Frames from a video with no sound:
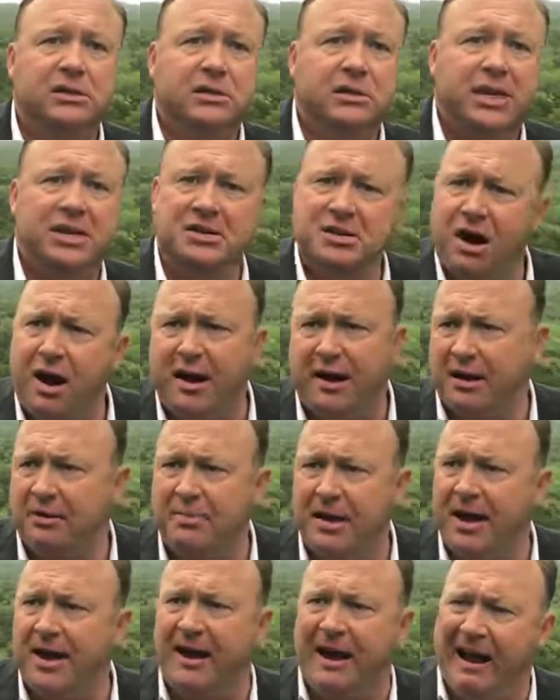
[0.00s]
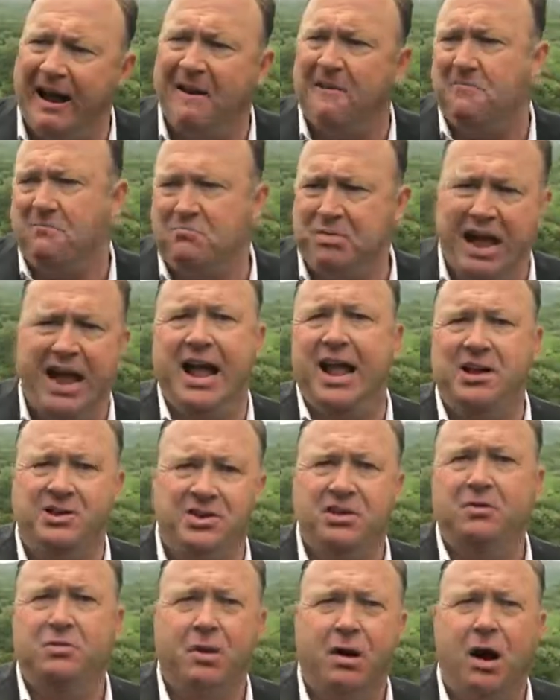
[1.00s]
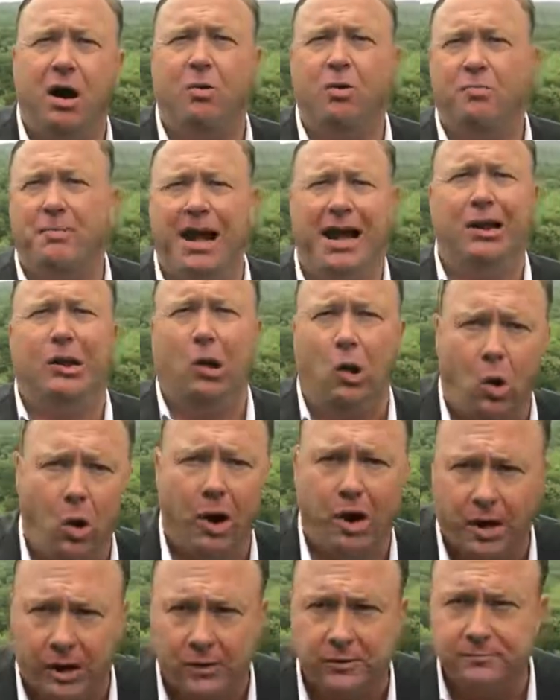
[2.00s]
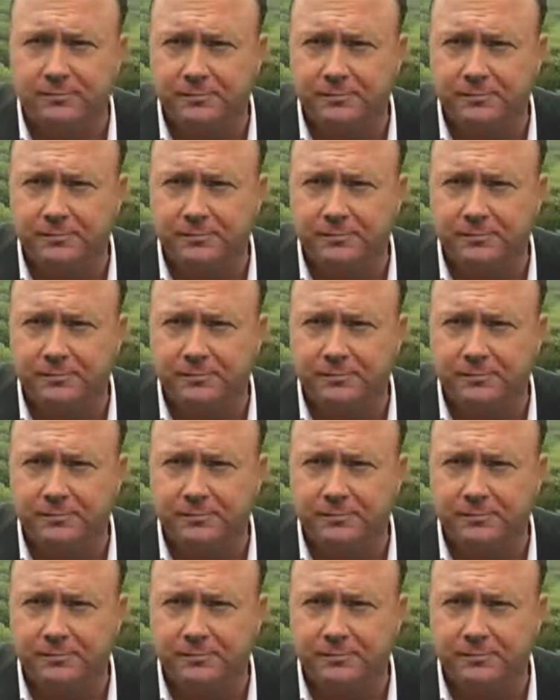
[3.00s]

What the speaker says: and talking about how bad you are with my lawyer.